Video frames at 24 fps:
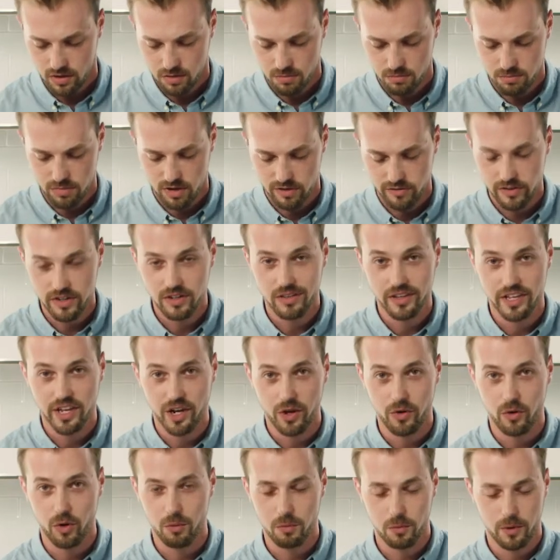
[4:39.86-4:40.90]
perfectly
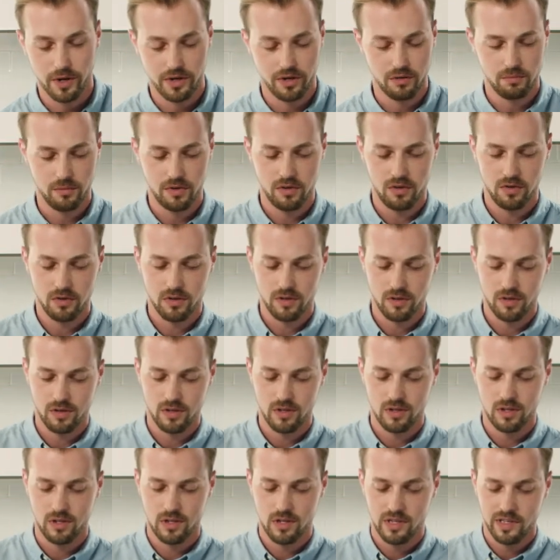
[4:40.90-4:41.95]
incorporated milk
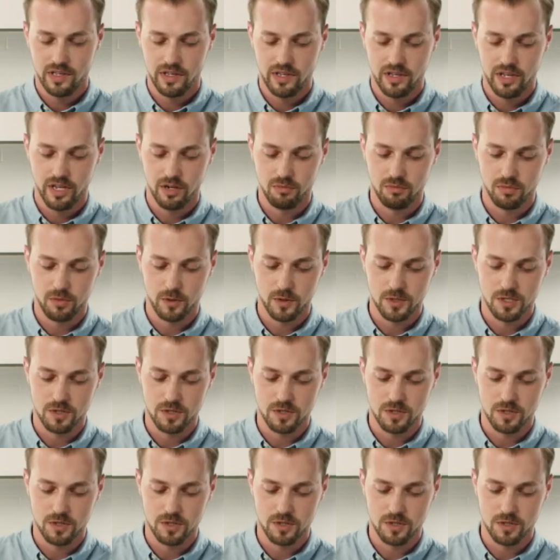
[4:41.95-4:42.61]
and pour